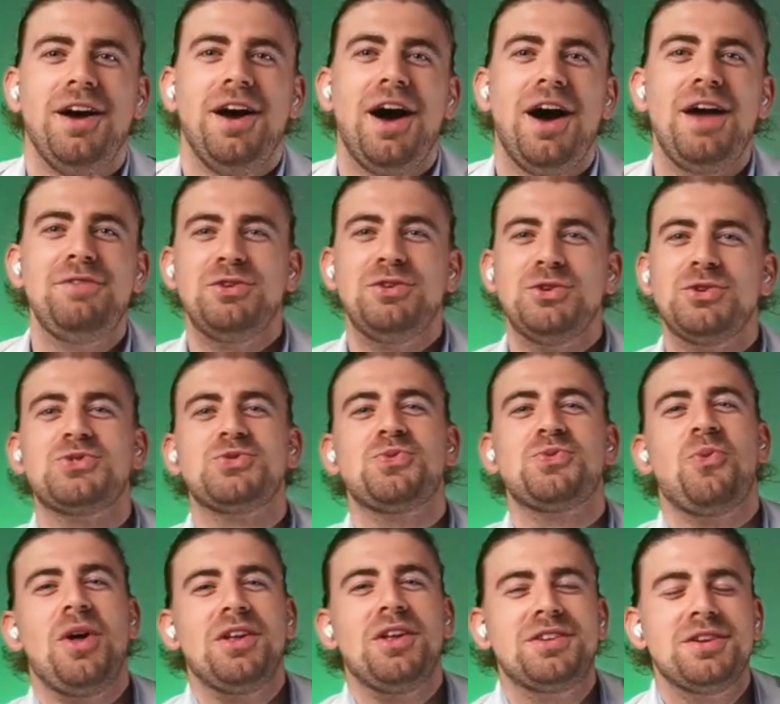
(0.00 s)
Hi, folks.
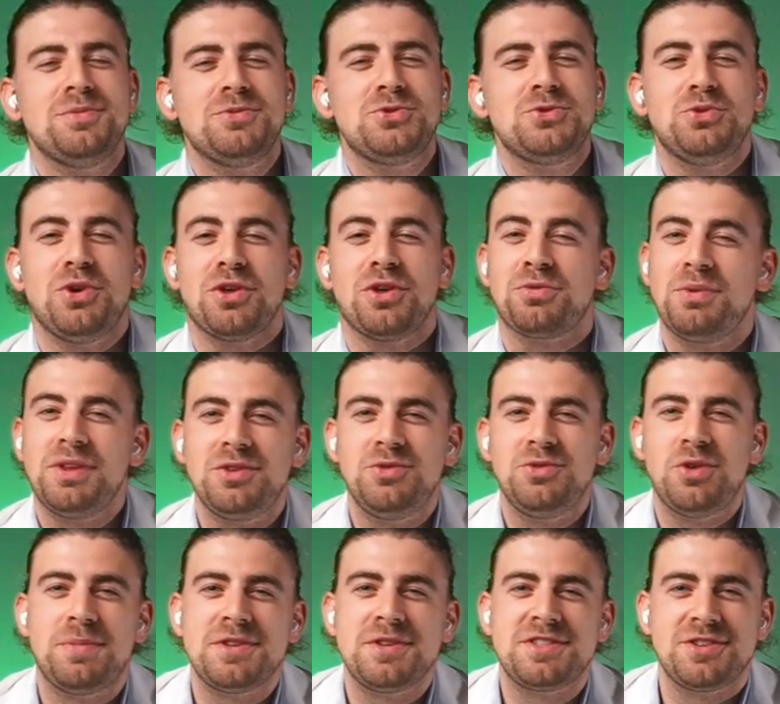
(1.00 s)
Welcome to a thrilling new
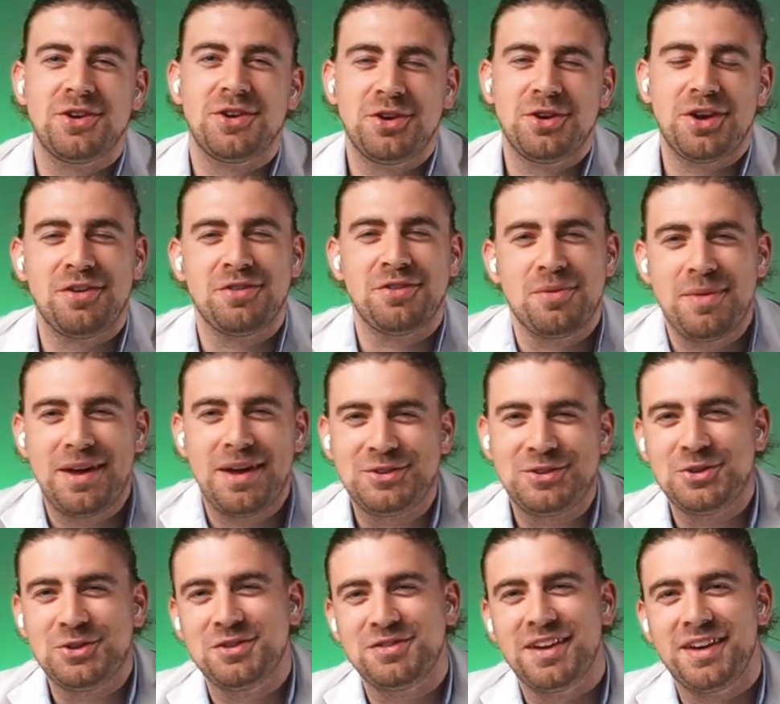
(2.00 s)
episode of the
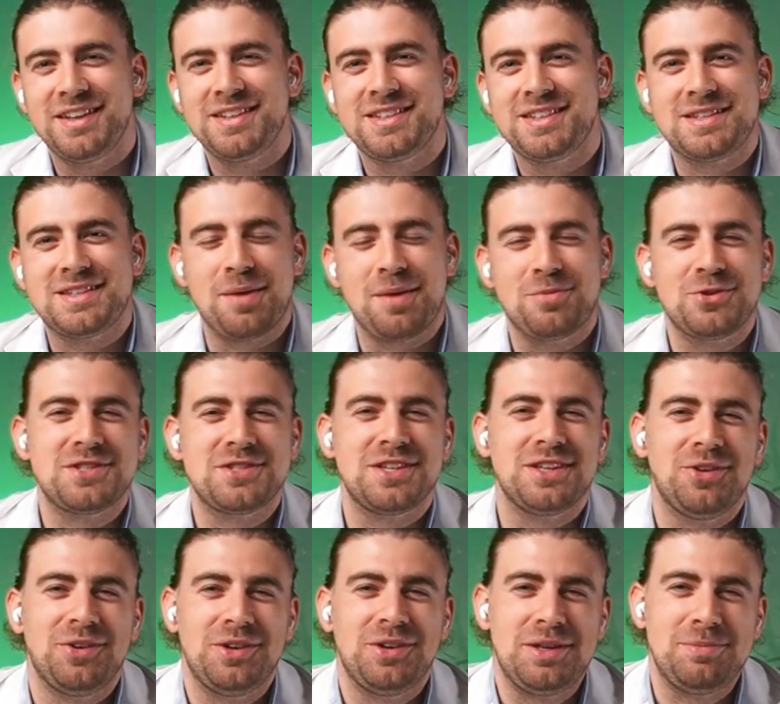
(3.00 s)
Medical Device
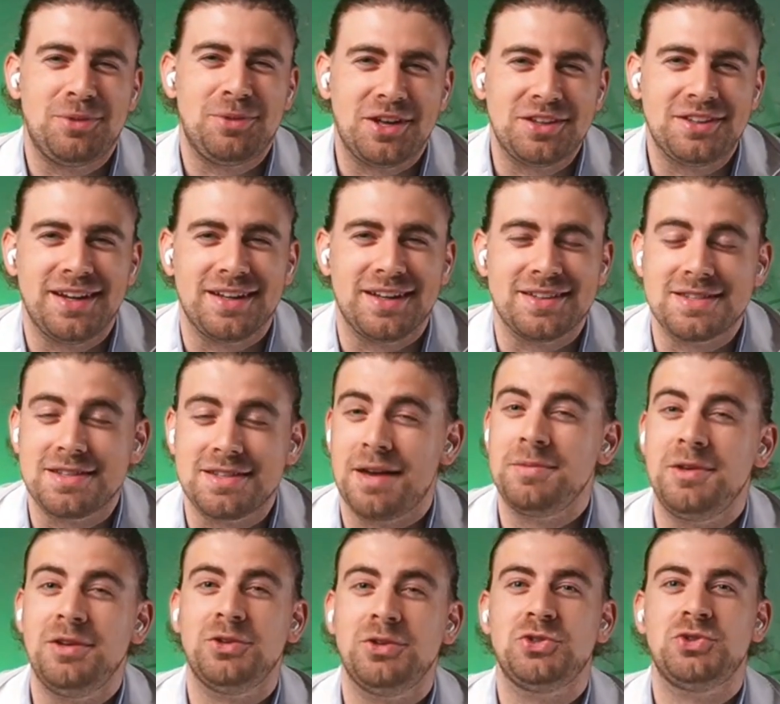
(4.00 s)
Cybersecurity Podcast. I'm
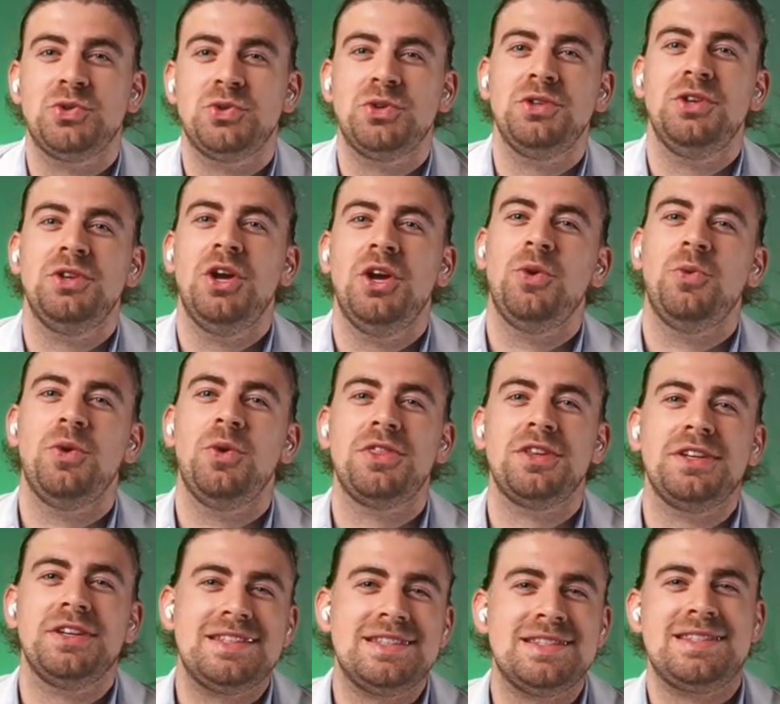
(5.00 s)
here joined with
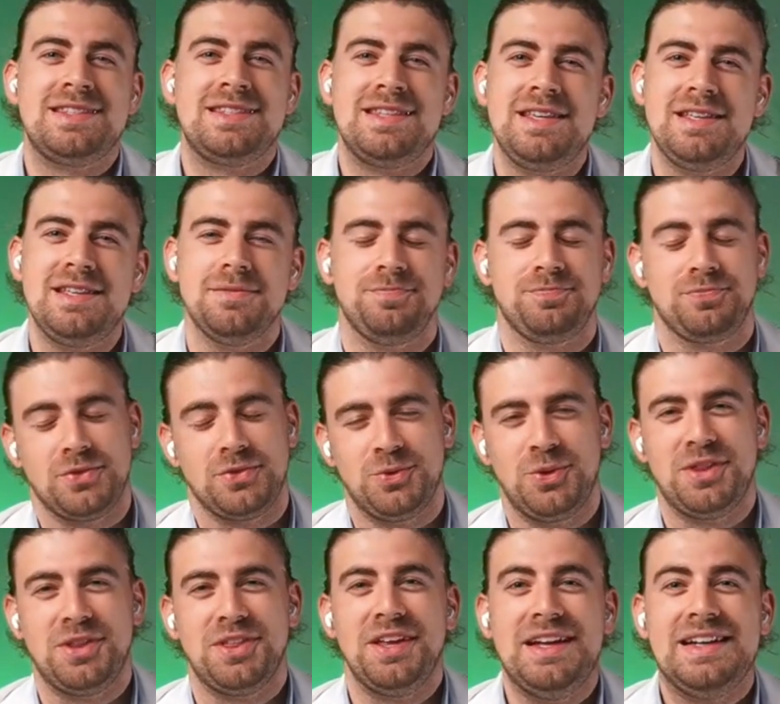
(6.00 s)

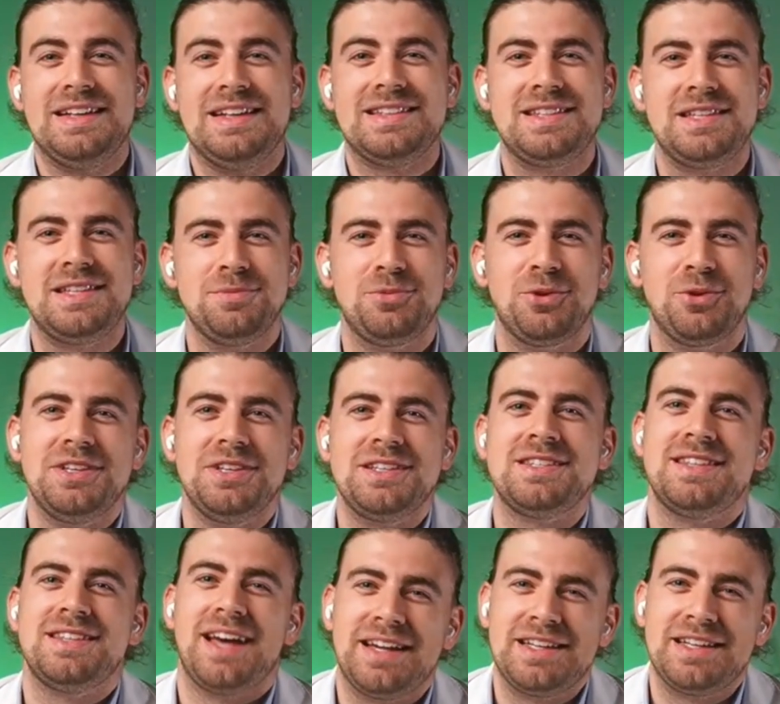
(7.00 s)
Tibor
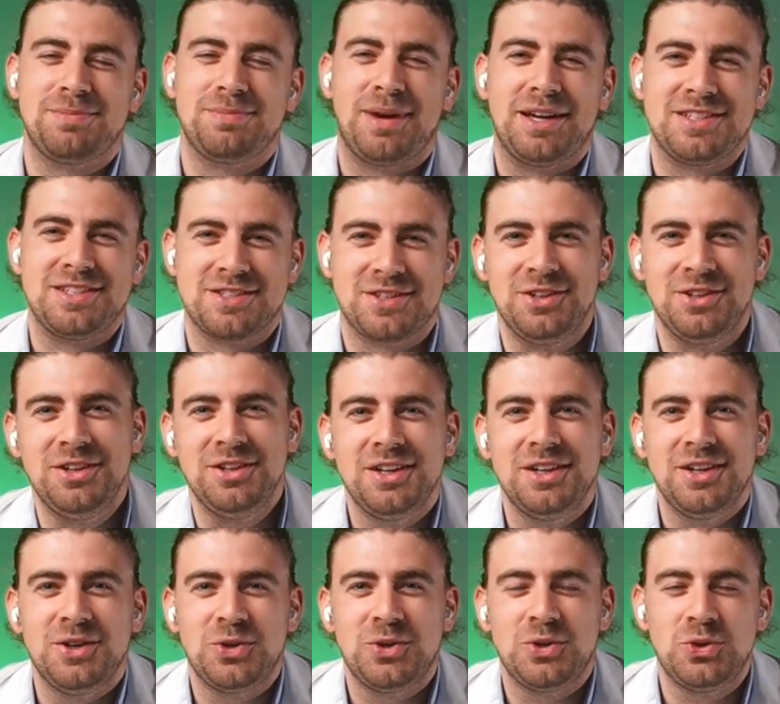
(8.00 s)
Zechmeister,
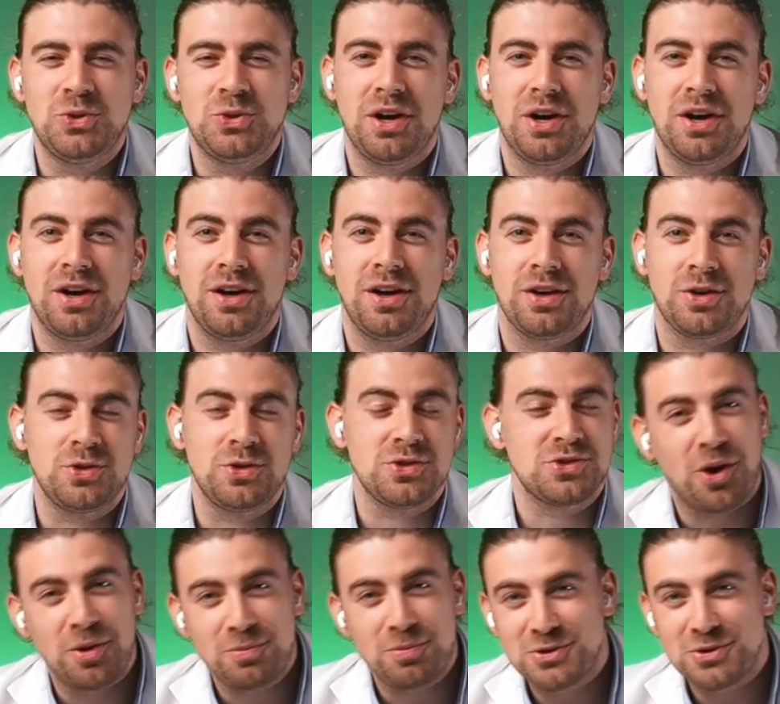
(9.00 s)
who's a
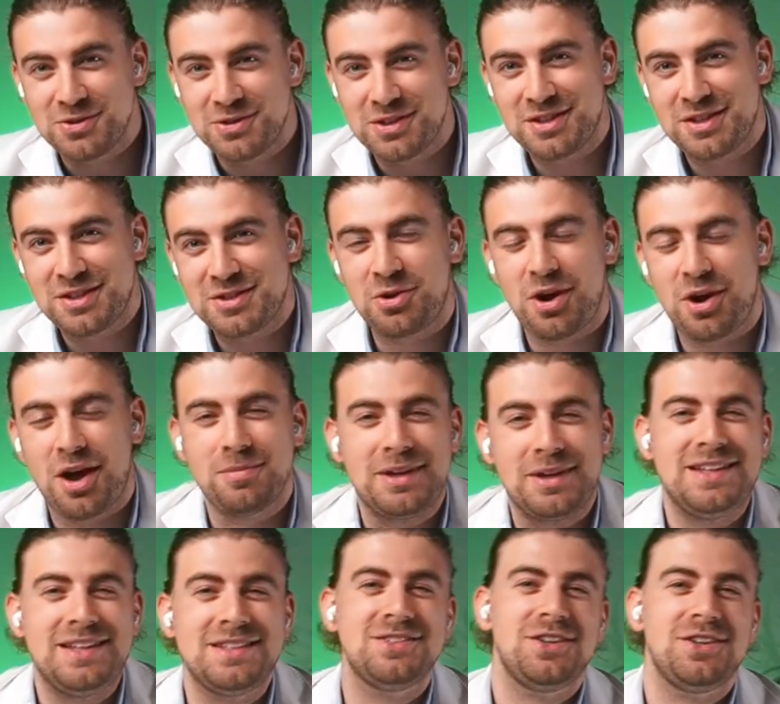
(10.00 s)
hard person to describe.
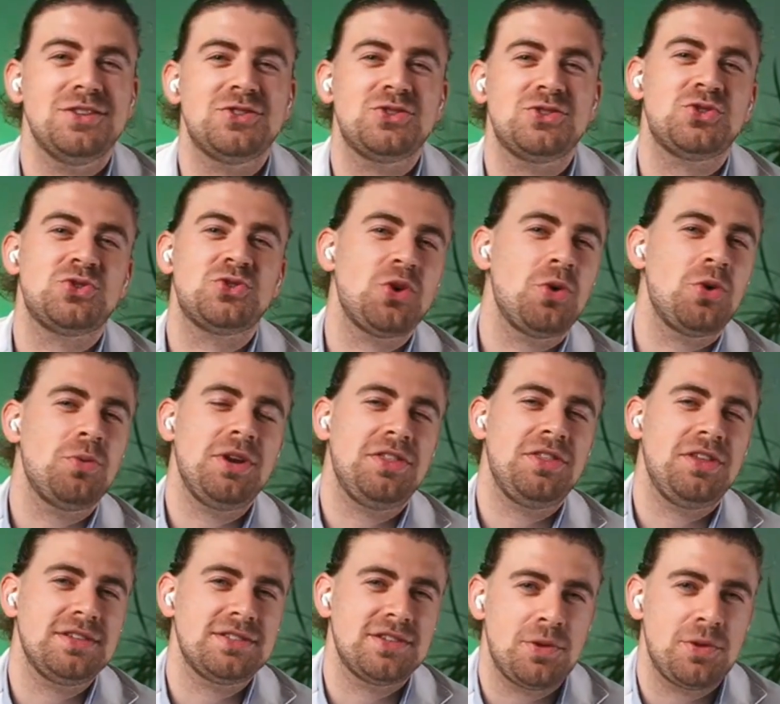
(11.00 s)
He's done so many
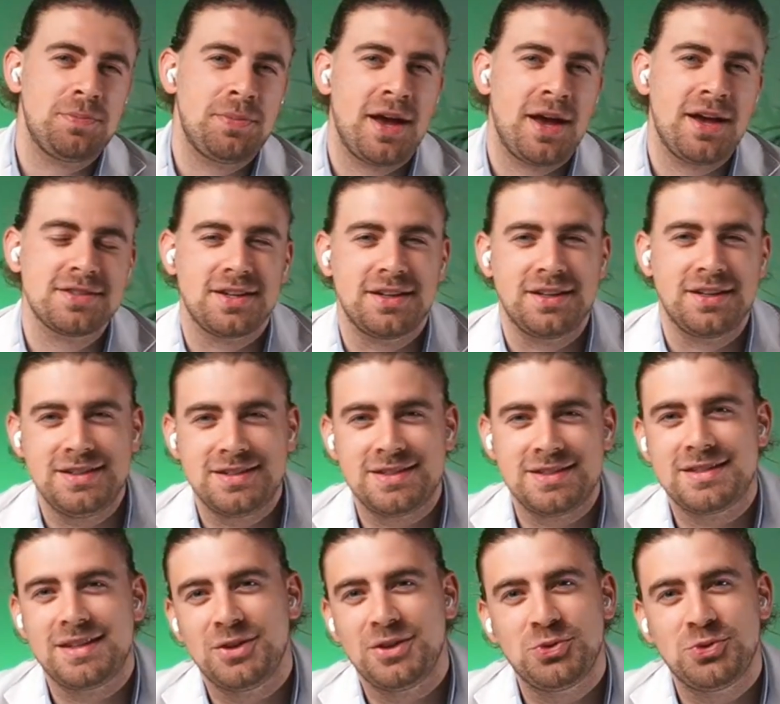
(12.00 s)
things in the past, and he's
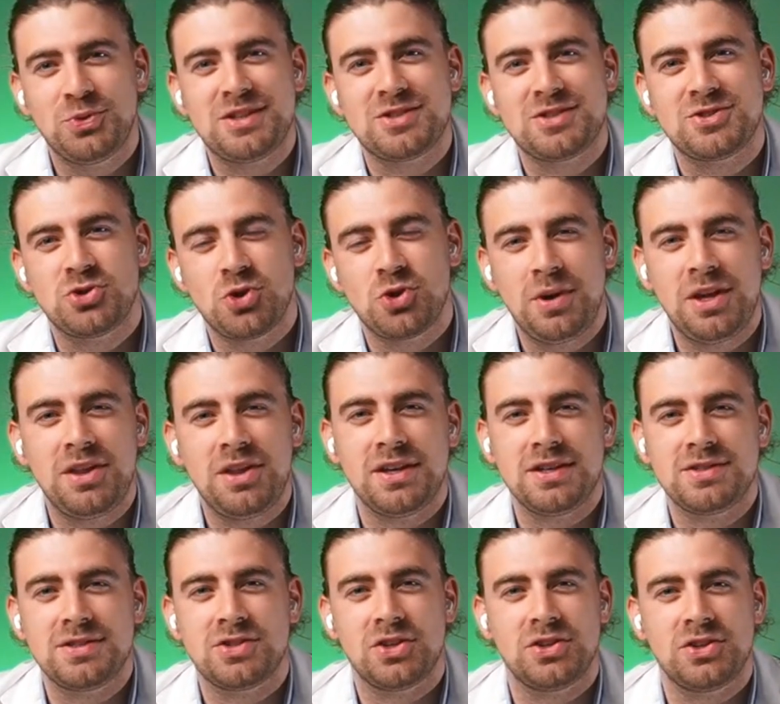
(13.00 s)
still doing so many
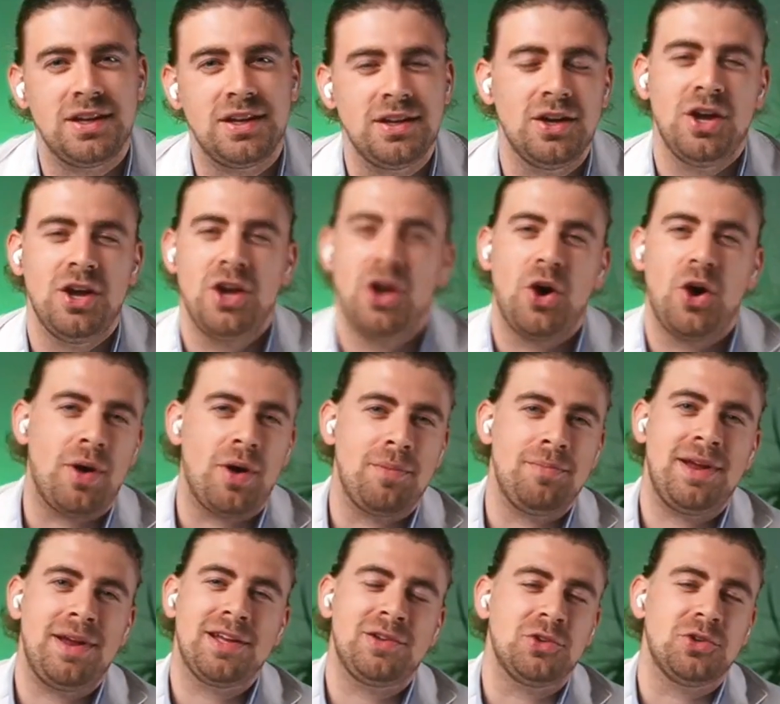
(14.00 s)
things today around
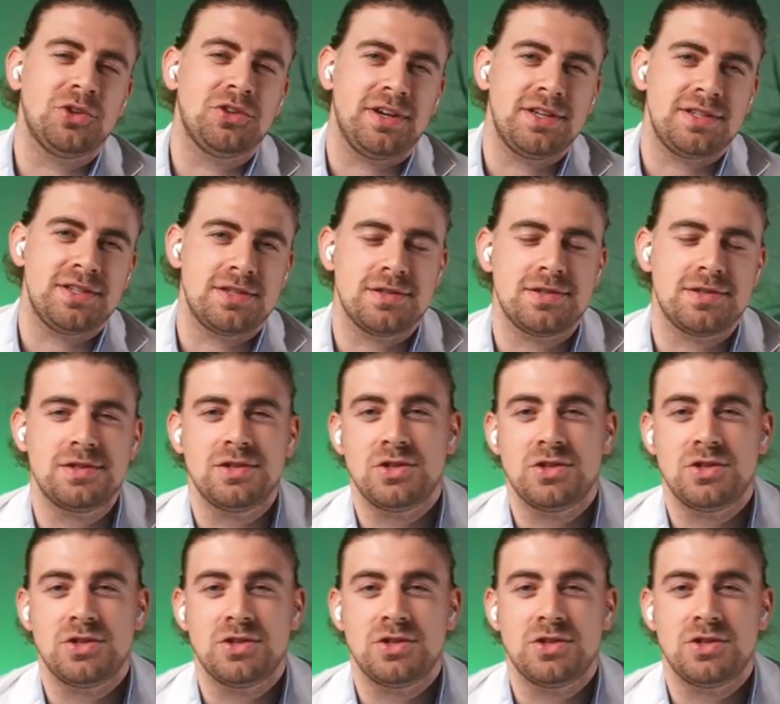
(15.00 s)
medical devices.